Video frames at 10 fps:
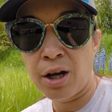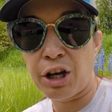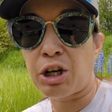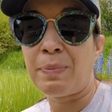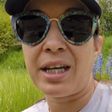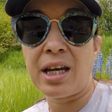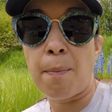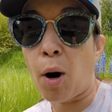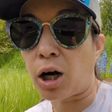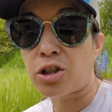It could be a
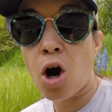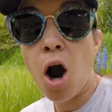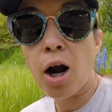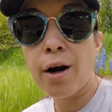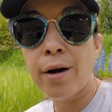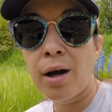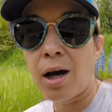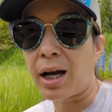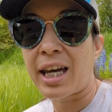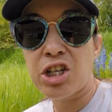parked car,
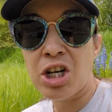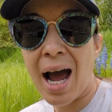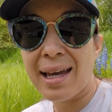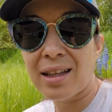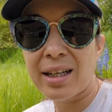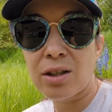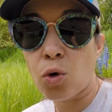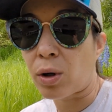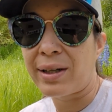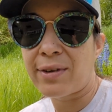a kitchen island,
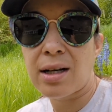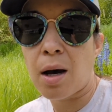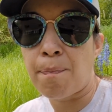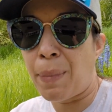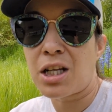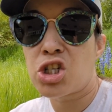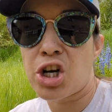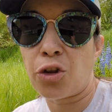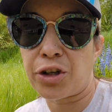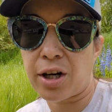or even a bus
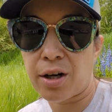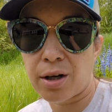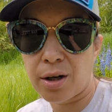shelter.